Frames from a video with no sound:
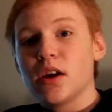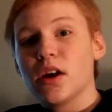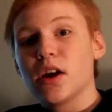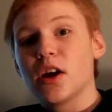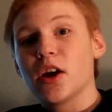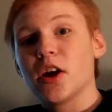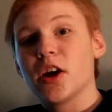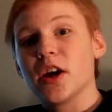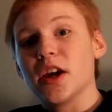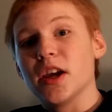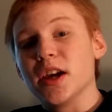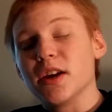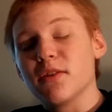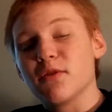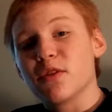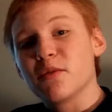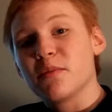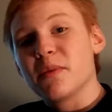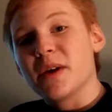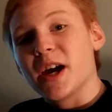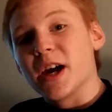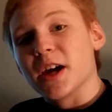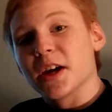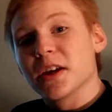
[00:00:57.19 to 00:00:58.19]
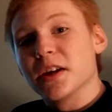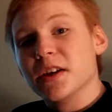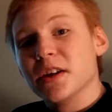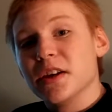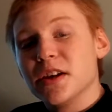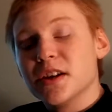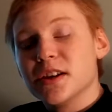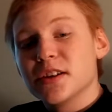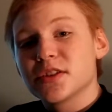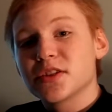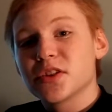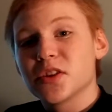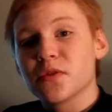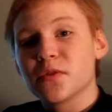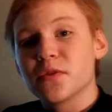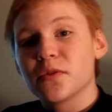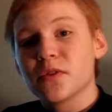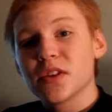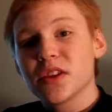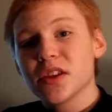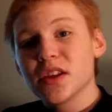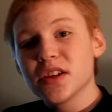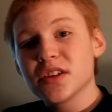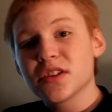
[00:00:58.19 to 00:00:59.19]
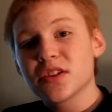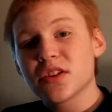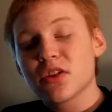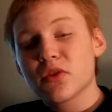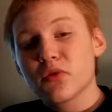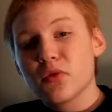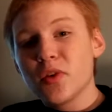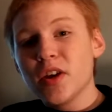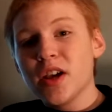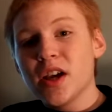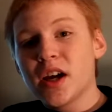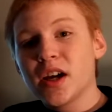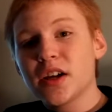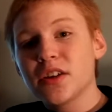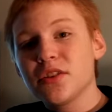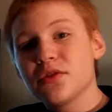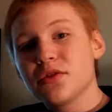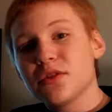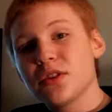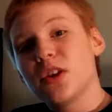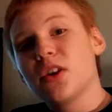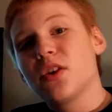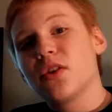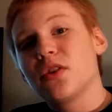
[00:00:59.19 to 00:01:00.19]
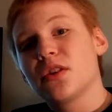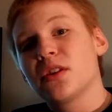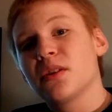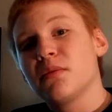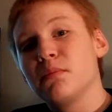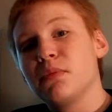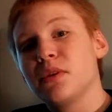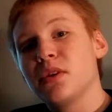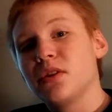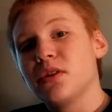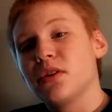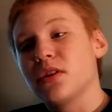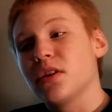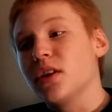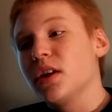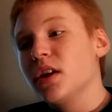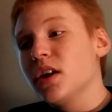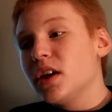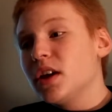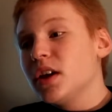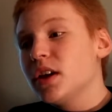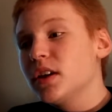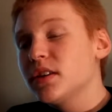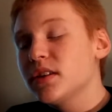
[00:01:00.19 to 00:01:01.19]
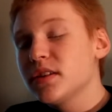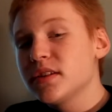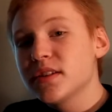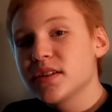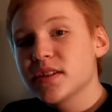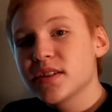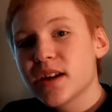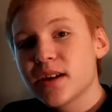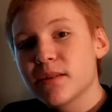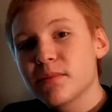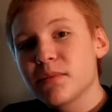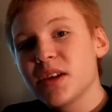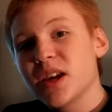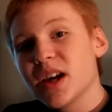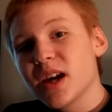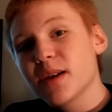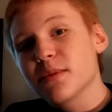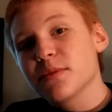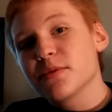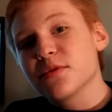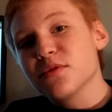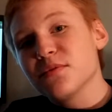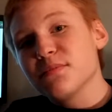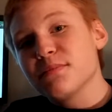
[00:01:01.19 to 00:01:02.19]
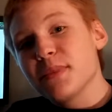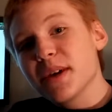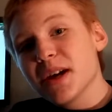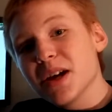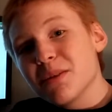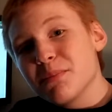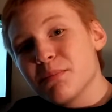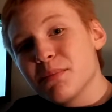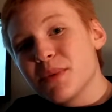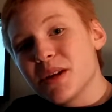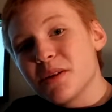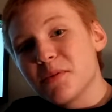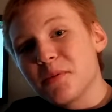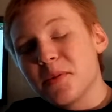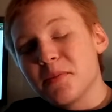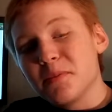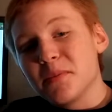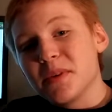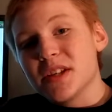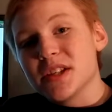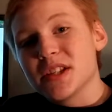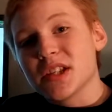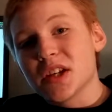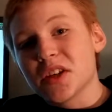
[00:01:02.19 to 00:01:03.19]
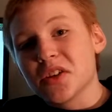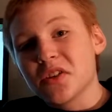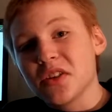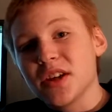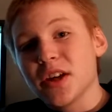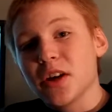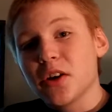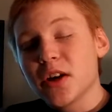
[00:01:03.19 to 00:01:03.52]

Alright, and we're back. So for this $300 computer, this is going to be absolute bare minimum, basically.